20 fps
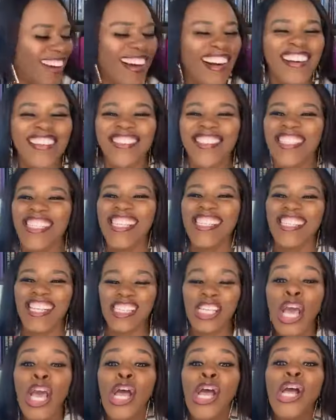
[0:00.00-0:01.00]
oh
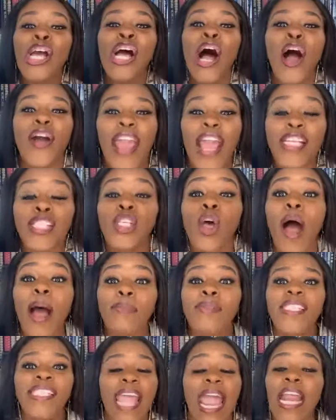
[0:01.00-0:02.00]
Jesus. Okay, so
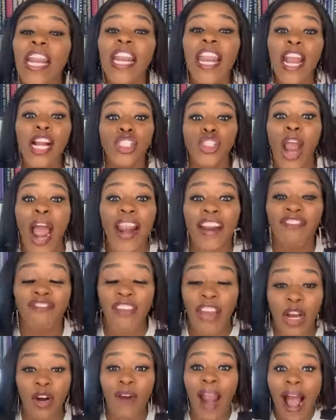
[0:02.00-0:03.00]
I'm standing there trying to
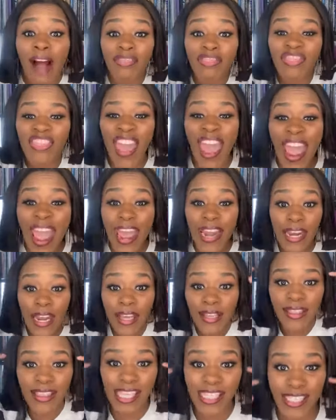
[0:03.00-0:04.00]
figure out. Then
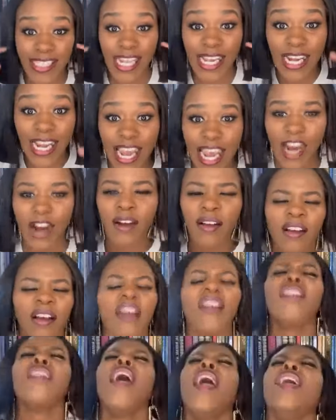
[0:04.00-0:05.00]
listen here.
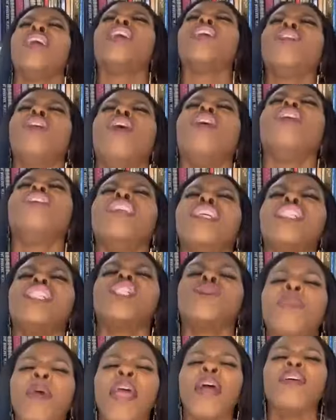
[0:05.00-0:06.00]
Thank you, Holy
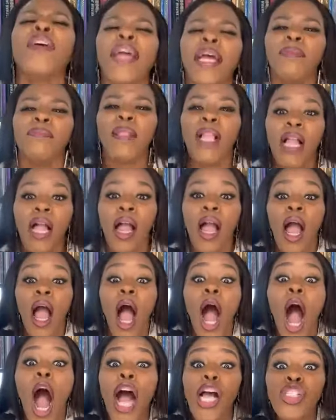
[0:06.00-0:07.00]
Spirit.
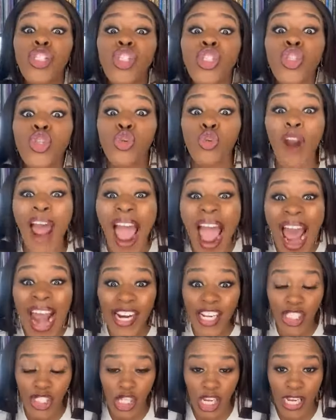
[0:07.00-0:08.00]
A
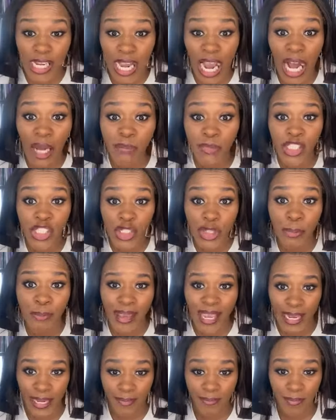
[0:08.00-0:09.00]
strategy comes to
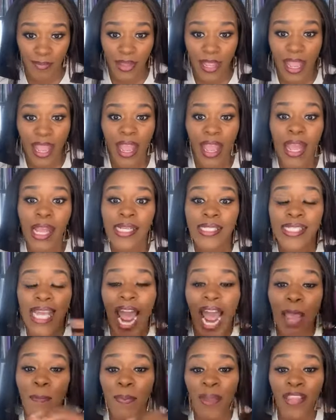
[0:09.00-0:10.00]
me.
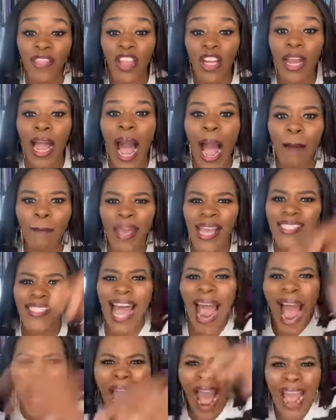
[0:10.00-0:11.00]
Type in the comments,
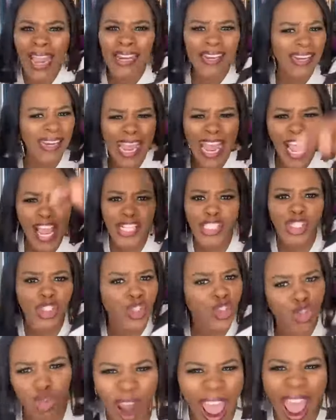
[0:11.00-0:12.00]
I need
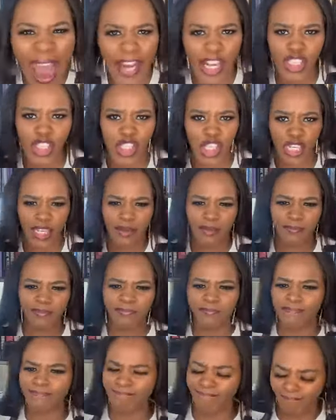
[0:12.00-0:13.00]
strategy.
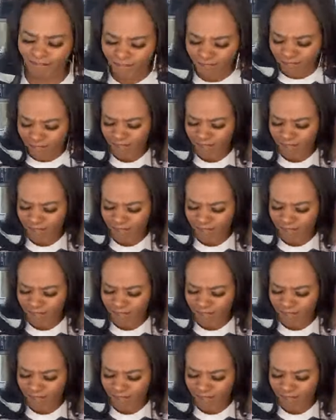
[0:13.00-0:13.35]
Mm.